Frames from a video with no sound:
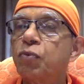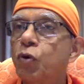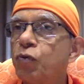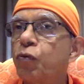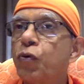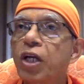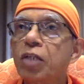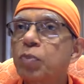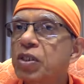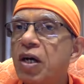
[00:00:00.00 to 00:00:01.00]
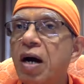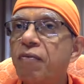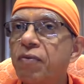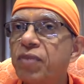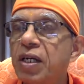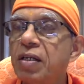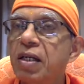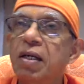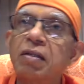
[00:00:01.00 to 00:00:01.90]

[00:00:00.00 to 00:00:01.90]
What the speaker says: 4/4 means half of that.